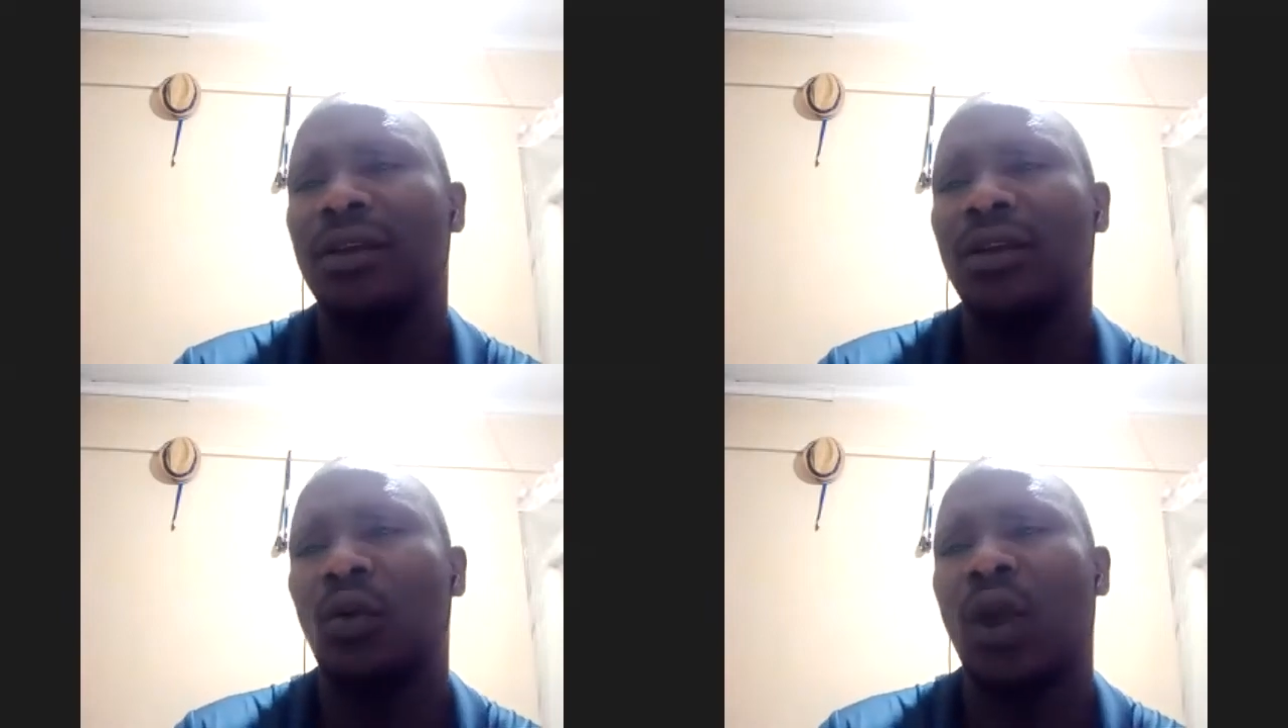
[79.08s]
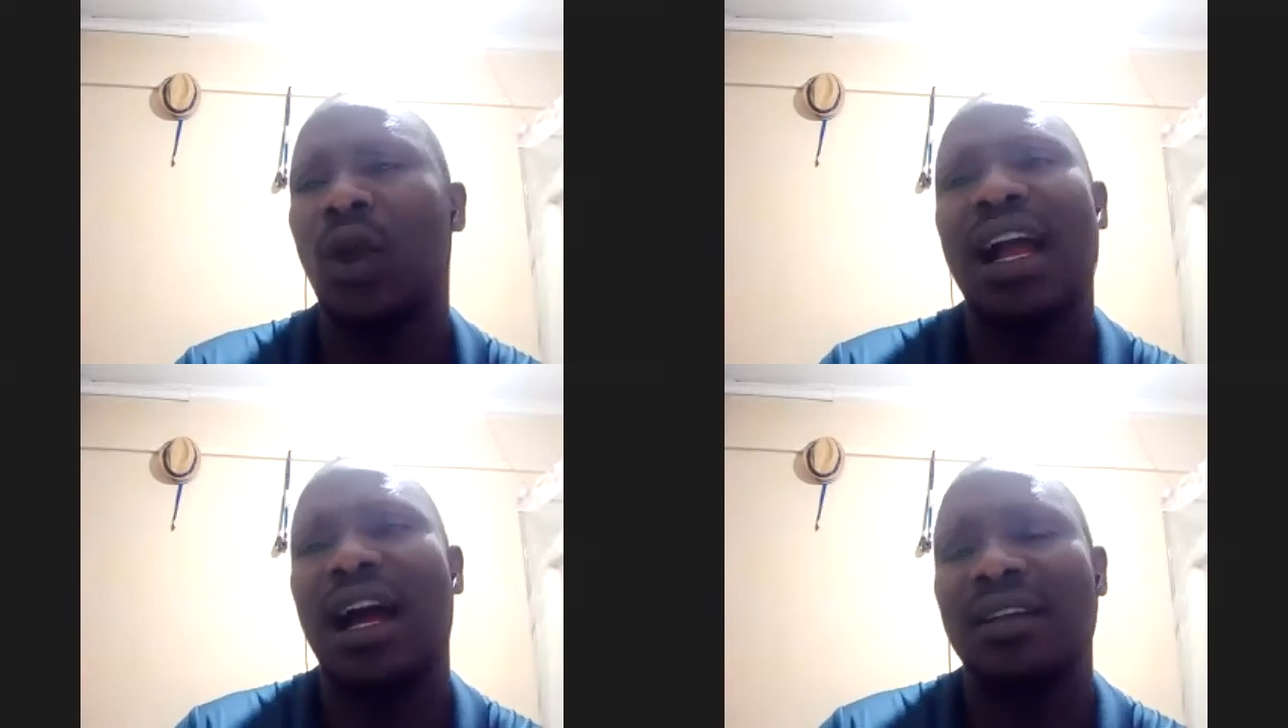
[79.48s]

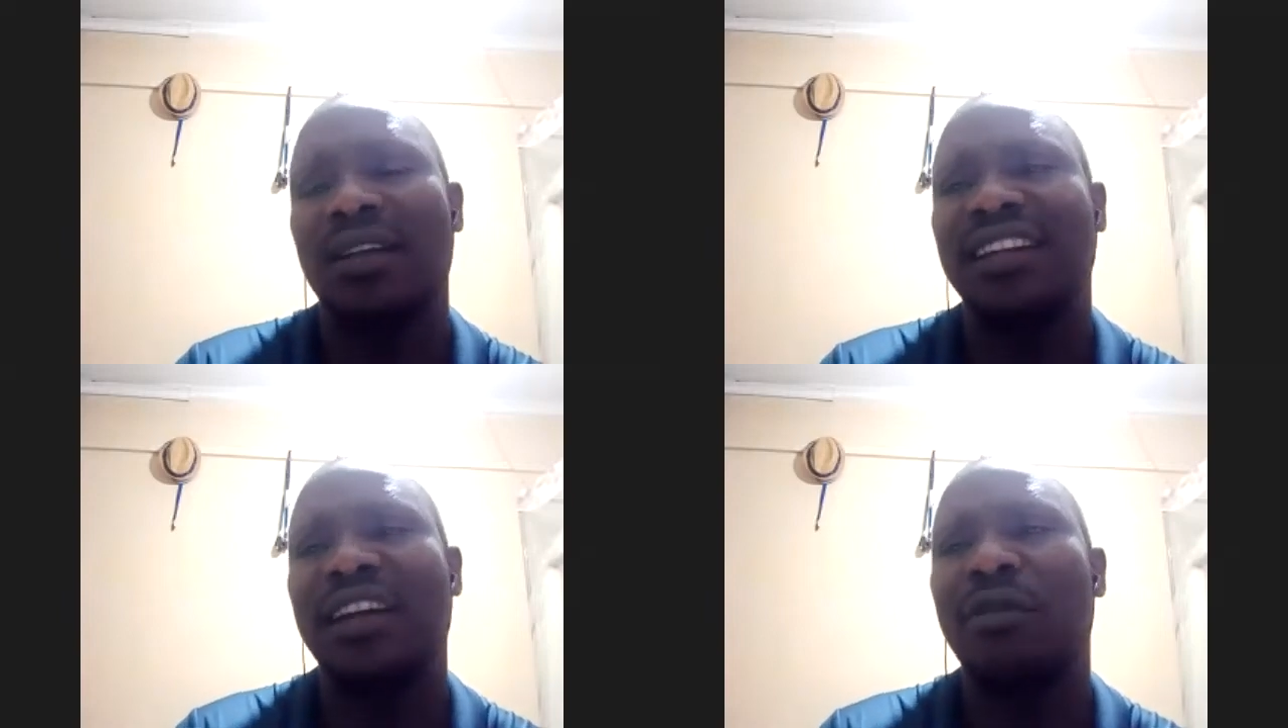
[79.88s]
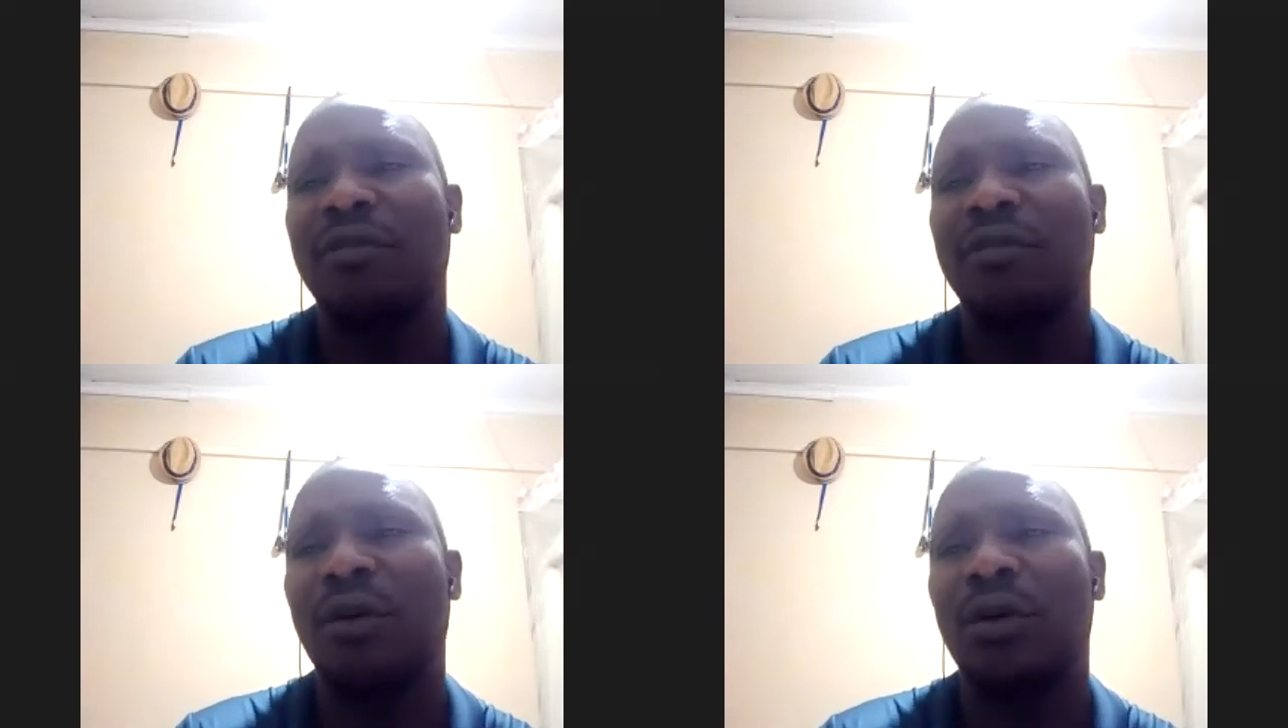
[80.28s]
Raka, as I said
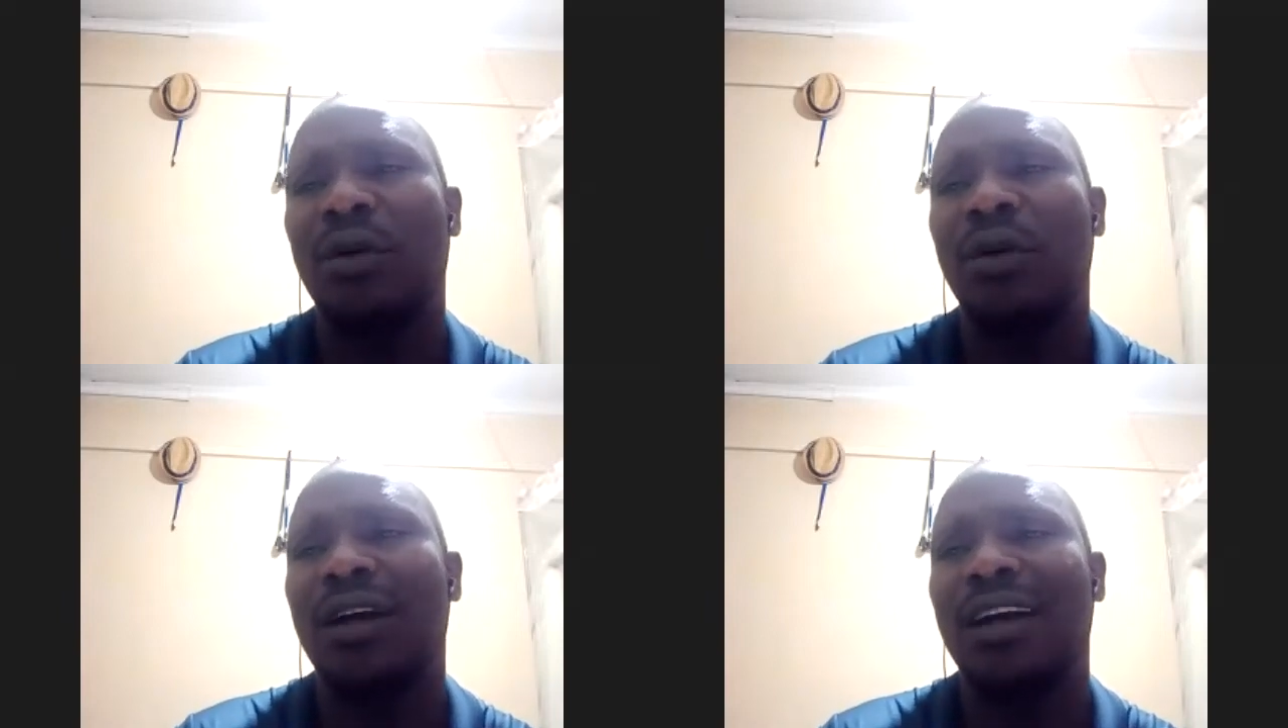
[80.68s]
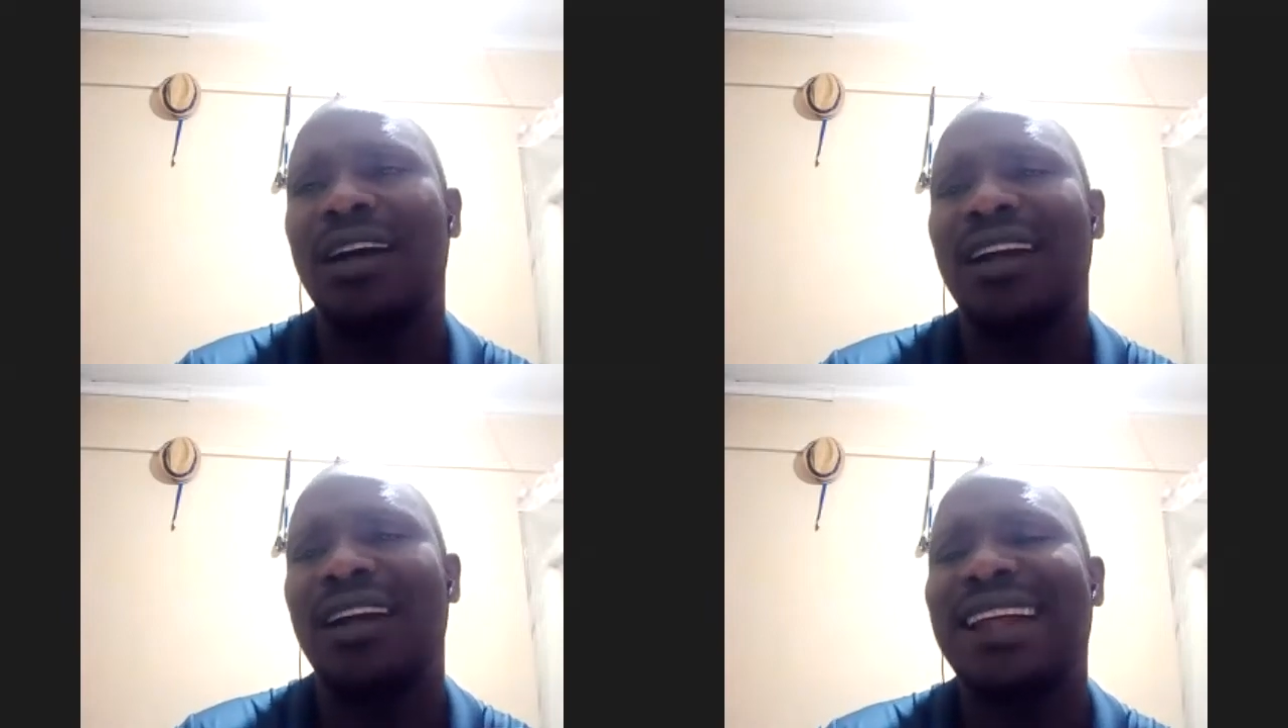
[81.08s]
before,
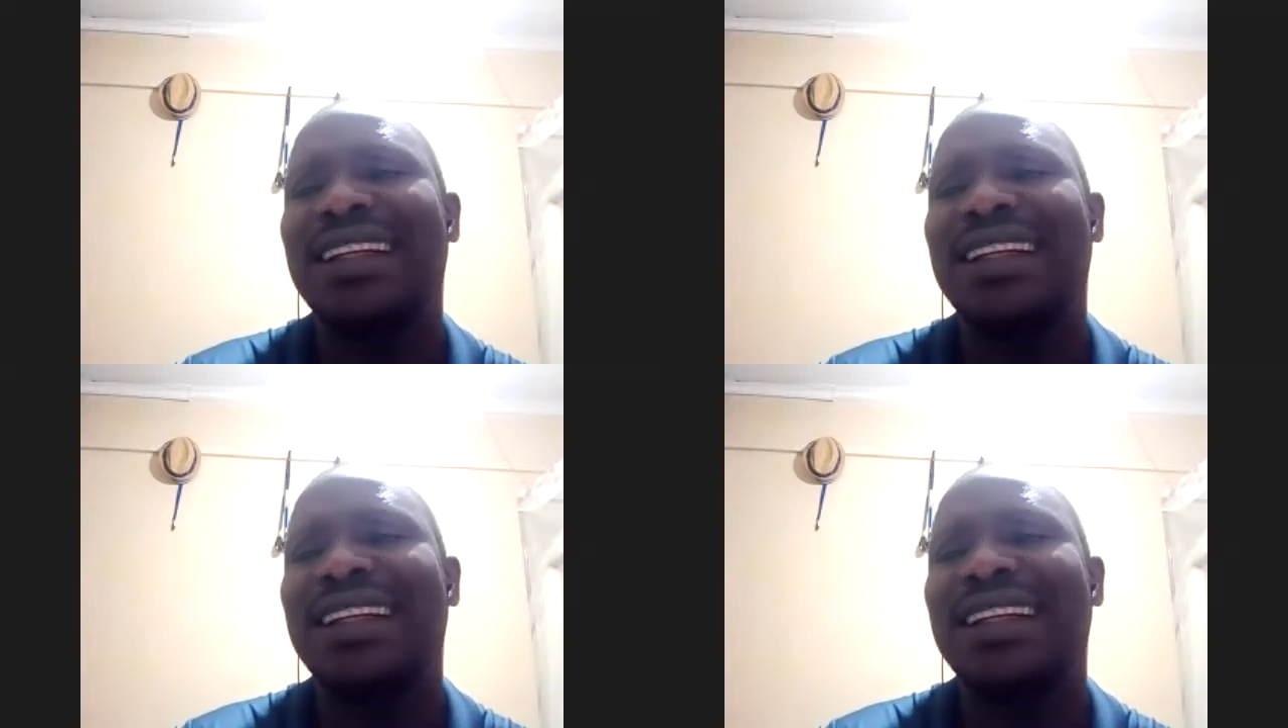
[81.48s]
they